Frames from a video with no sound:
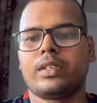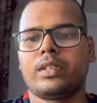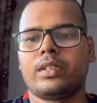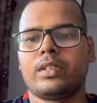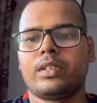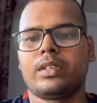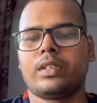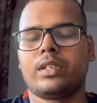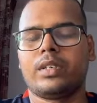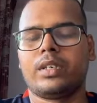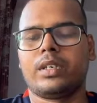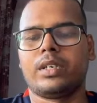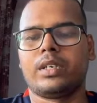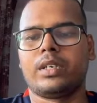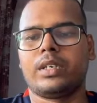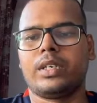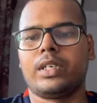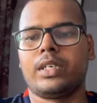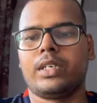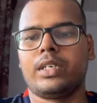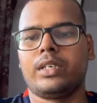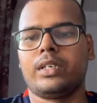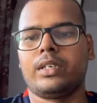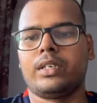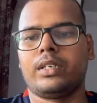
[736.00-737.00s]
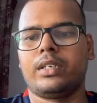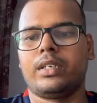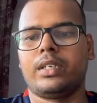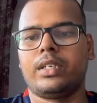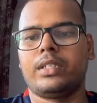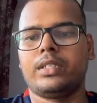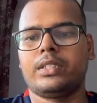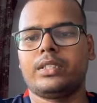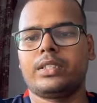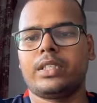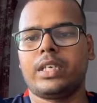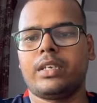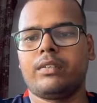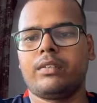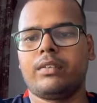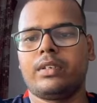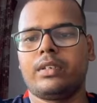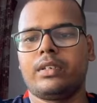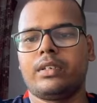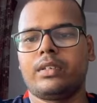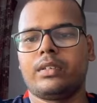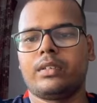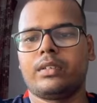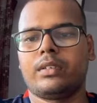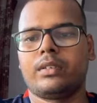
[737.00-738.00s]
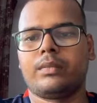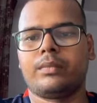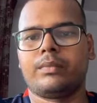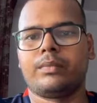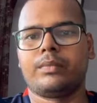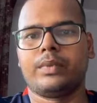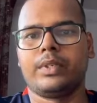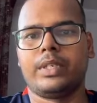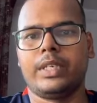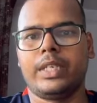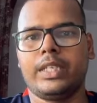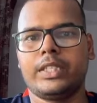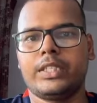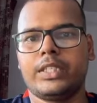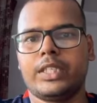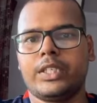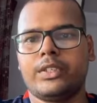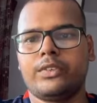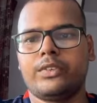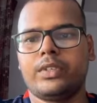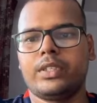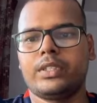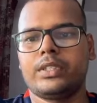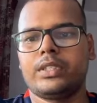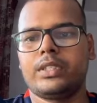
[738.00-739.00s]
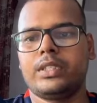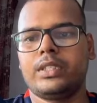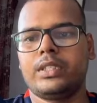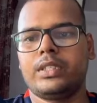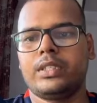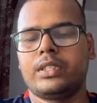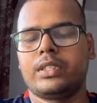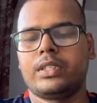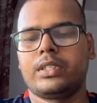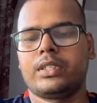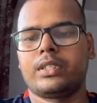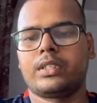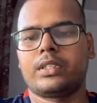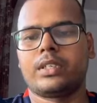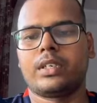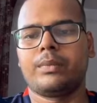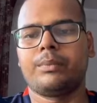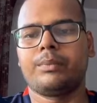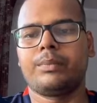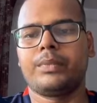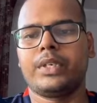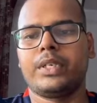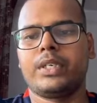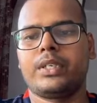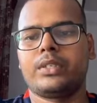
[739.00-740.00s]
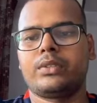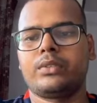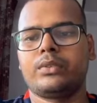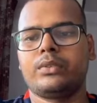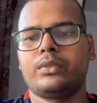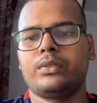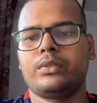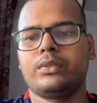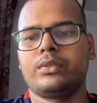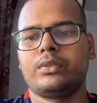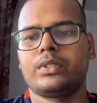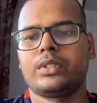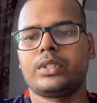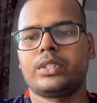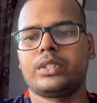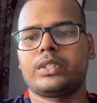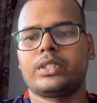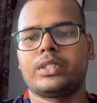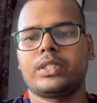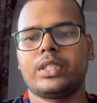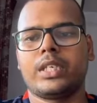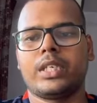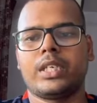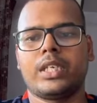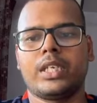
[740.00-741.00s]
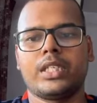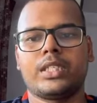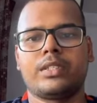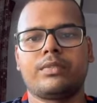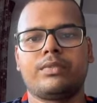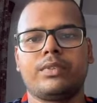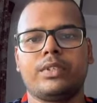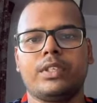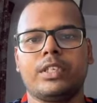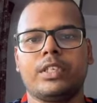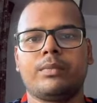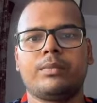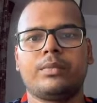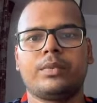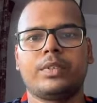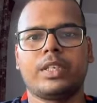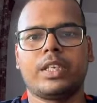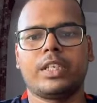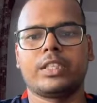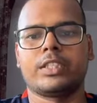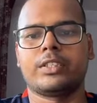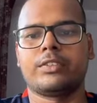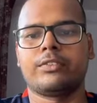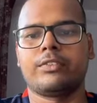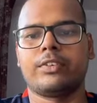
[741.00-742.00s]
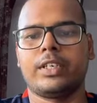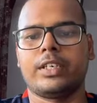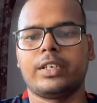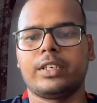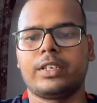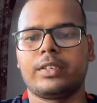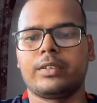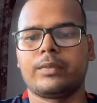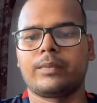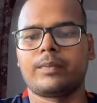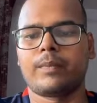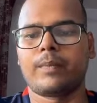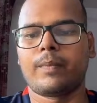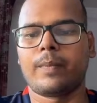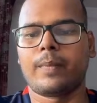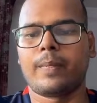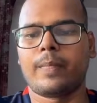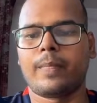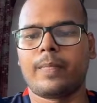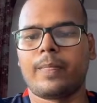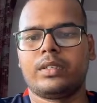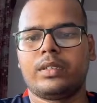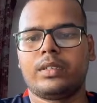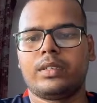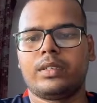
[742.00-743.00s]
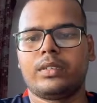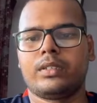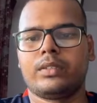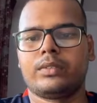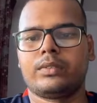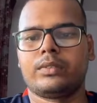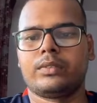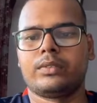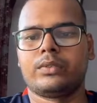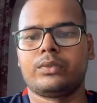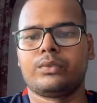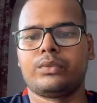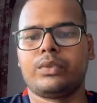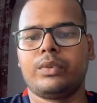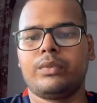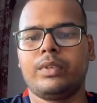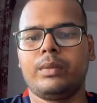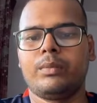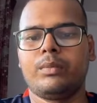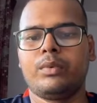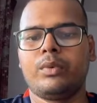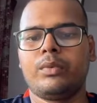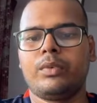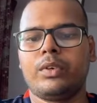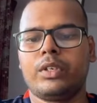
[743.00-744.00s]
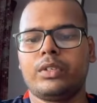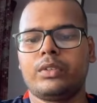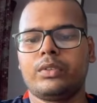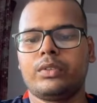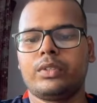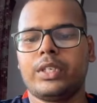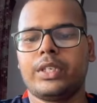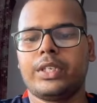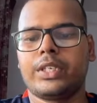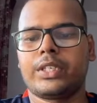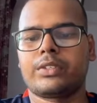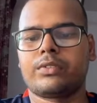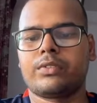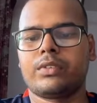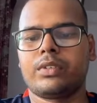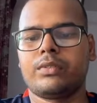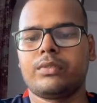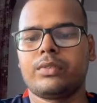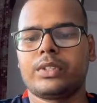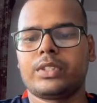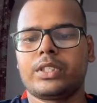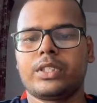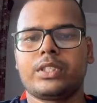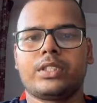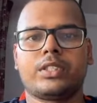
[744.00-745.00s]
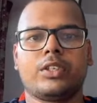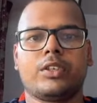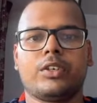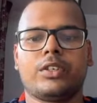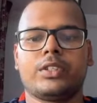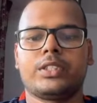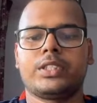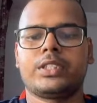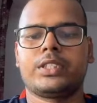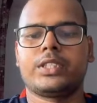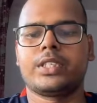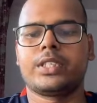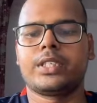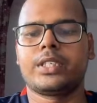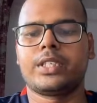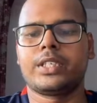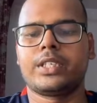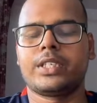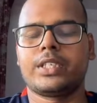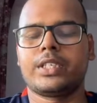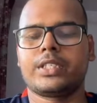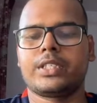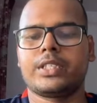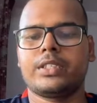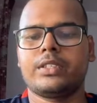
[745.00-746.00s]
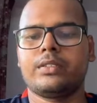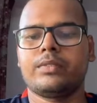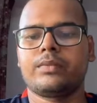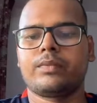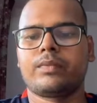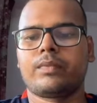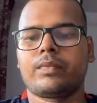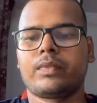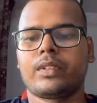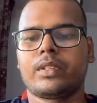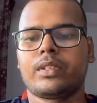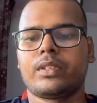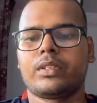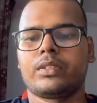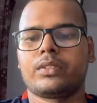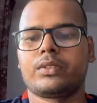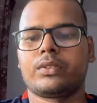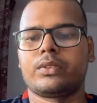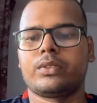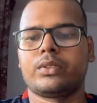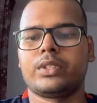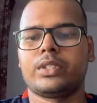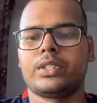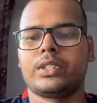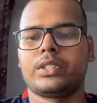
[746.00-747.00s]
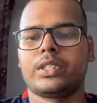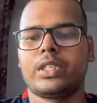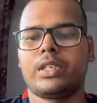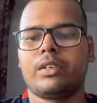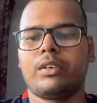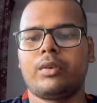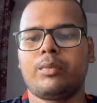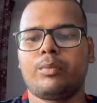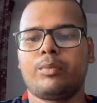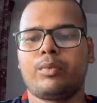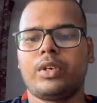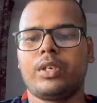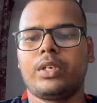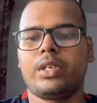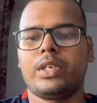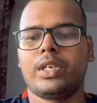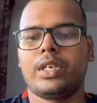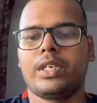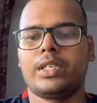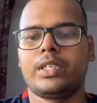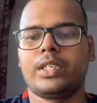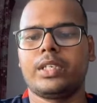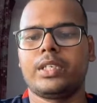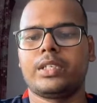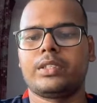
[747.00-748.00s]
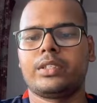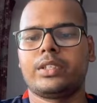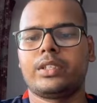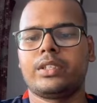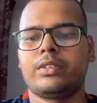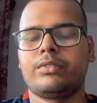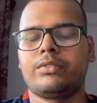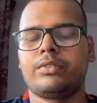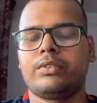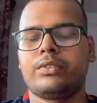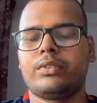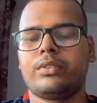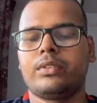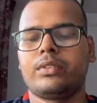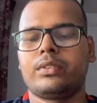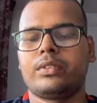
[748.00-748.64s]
it is having less accuracy compared to this SVM classifier. We will move on to the next one, which is logistic regression. So it is having 0.9834